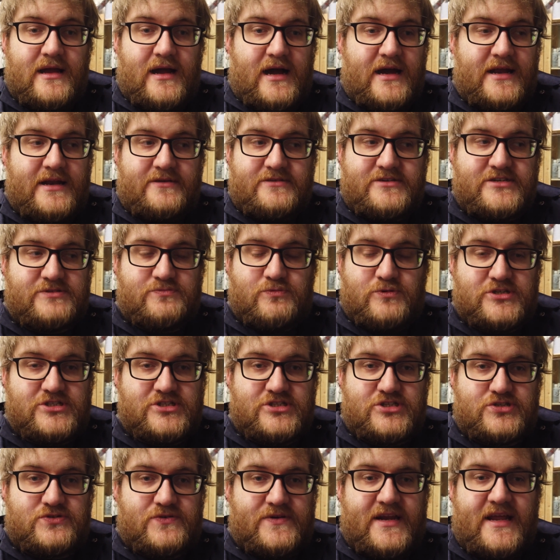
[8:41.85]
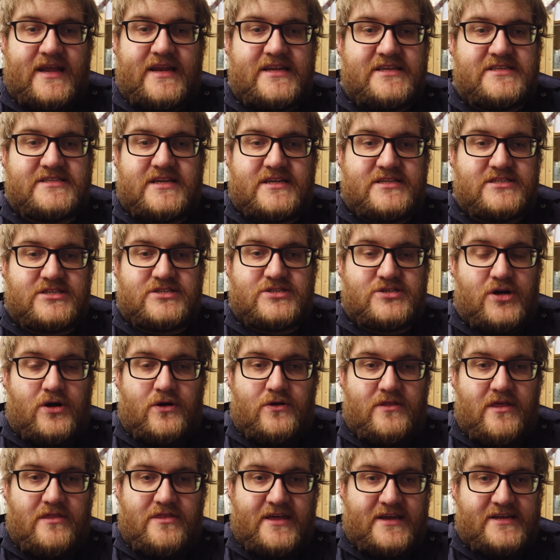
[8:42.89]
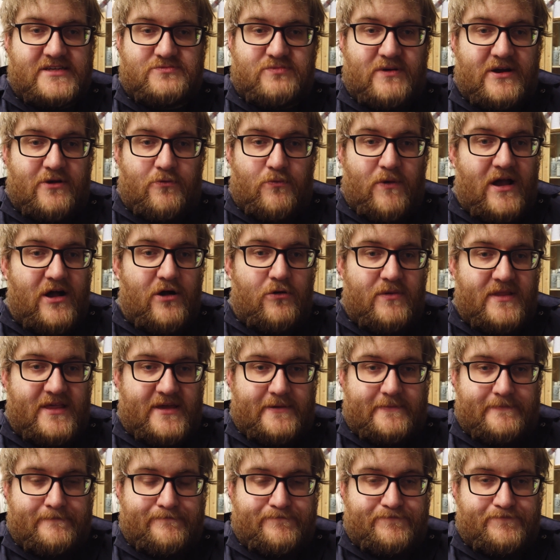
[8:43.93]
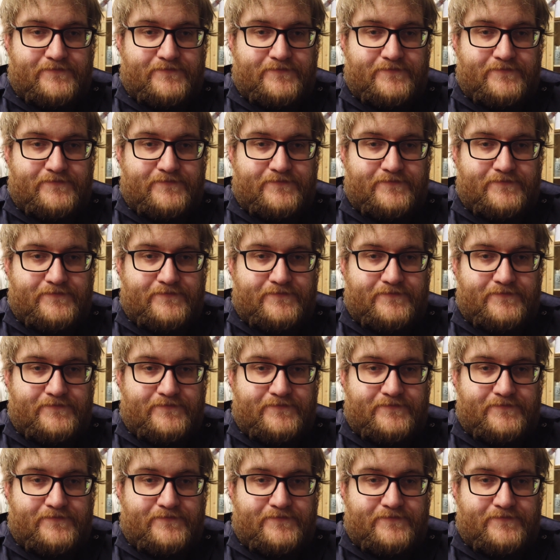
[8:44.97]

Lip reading: and it just wasn't showing any signs at all that things weren't well with it.